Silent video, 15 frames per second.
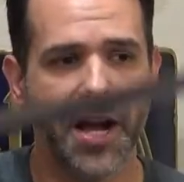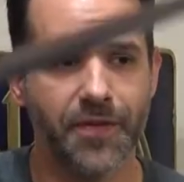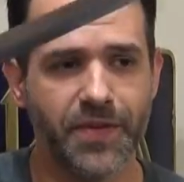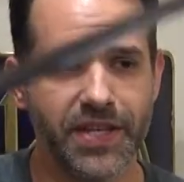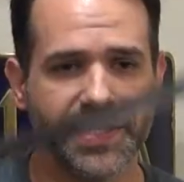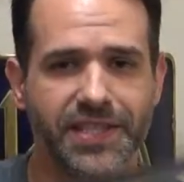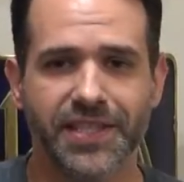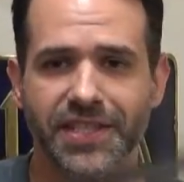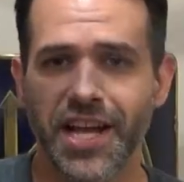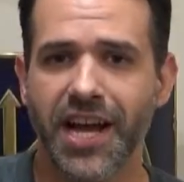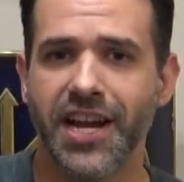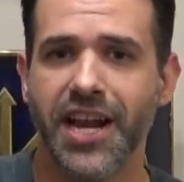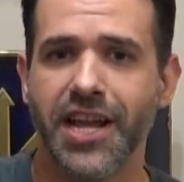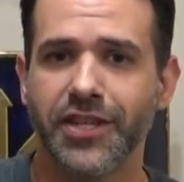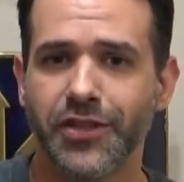This is
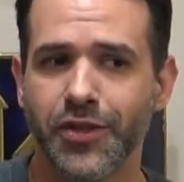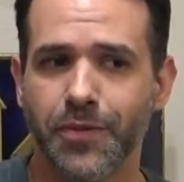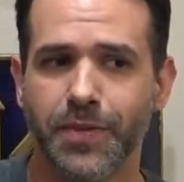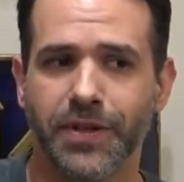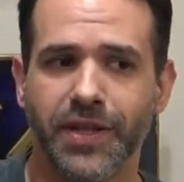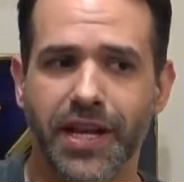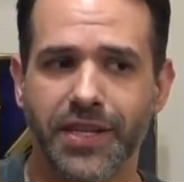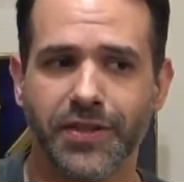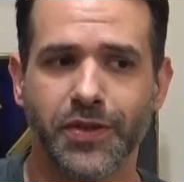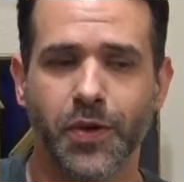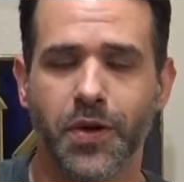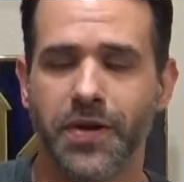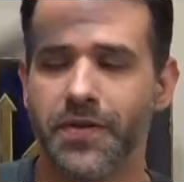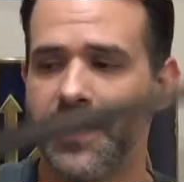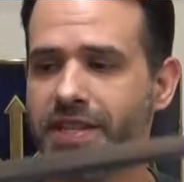not a super light sword.